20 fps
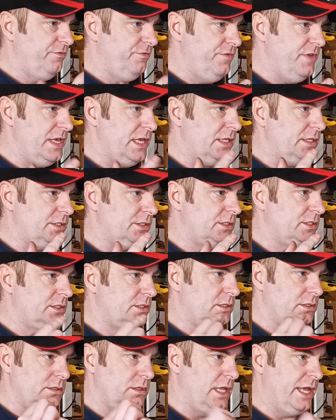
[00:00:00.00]

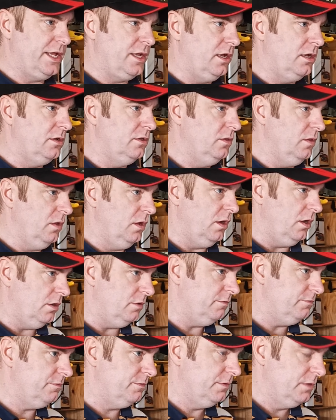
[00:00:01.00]
fits like a
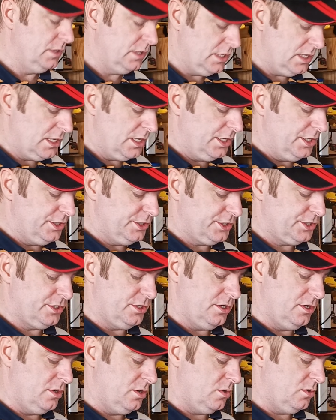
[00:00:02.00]
glove.
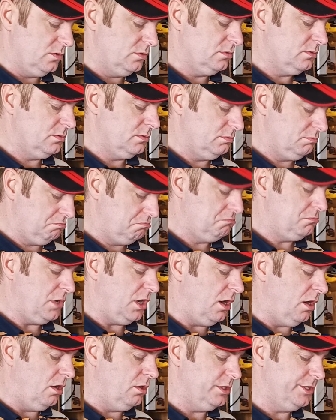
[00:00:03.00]
So
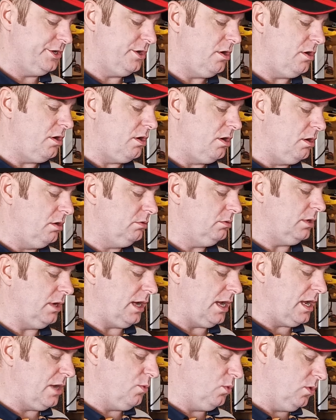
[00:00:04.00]
all in all,
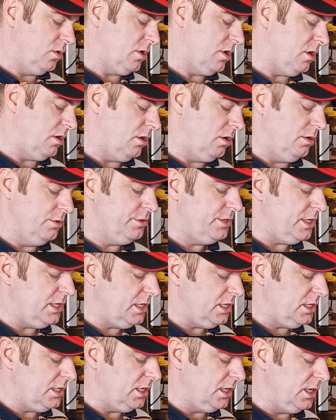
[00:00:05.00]
I will call
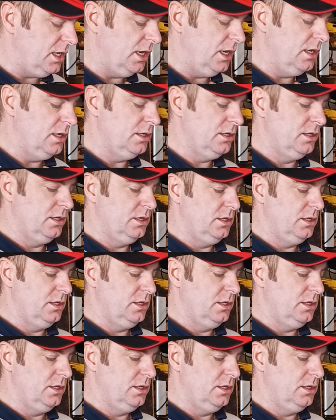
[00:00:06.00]
that